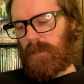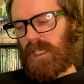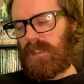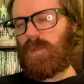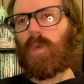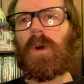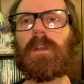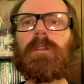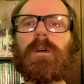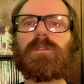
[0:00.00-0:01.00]
It's one
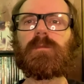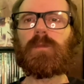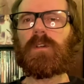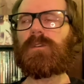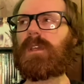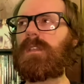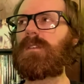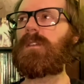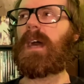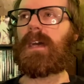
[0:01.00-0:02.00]
of those
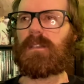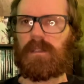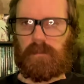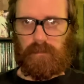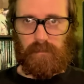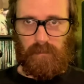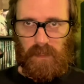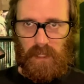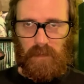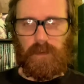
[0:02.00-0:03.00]
movies that
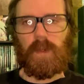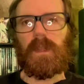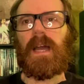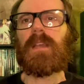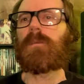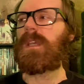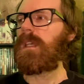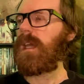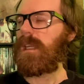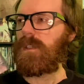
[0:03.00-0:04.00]
if you're like
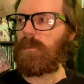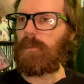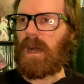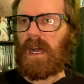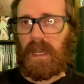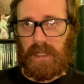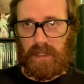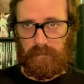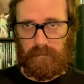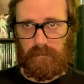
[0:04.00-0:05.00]
me and you
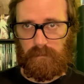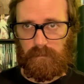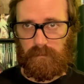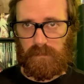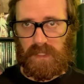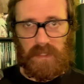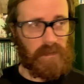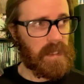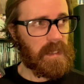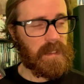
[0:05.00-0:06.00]
buy D
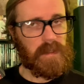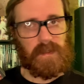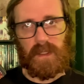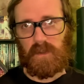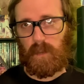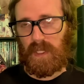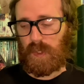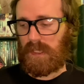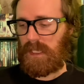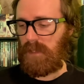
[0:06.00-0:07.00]
V Ds,
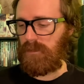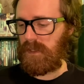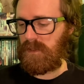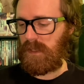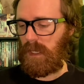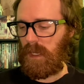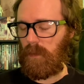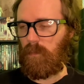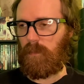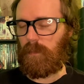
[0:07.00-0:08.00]
especially if it's uh,
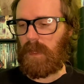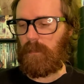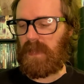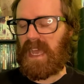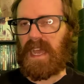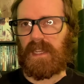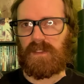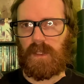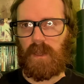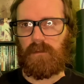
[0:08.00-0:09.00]

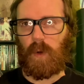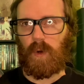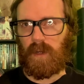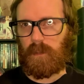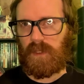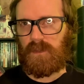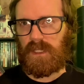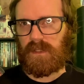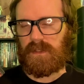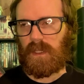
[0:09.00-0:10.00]
packs of horror
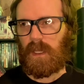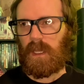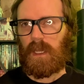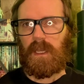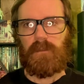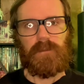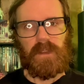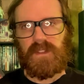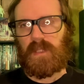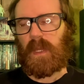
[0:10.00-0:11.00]
movies,
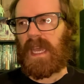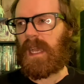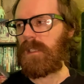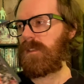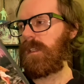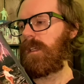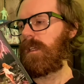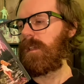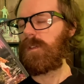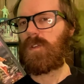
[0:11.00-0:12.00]
fifty packs,
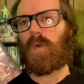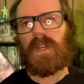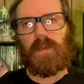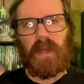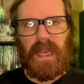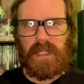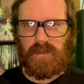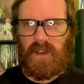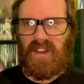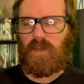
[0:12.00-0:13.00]
twenty packs,
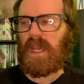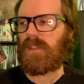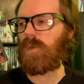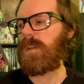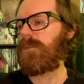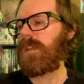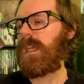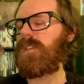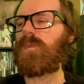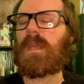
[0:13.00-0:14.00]
five packs, whatever the
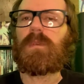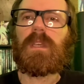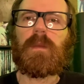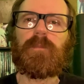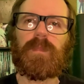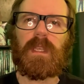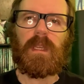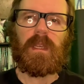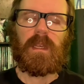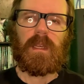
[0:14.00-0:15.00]
case may be,
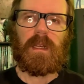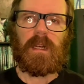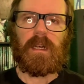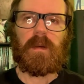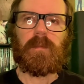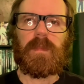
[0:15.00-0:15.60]
um,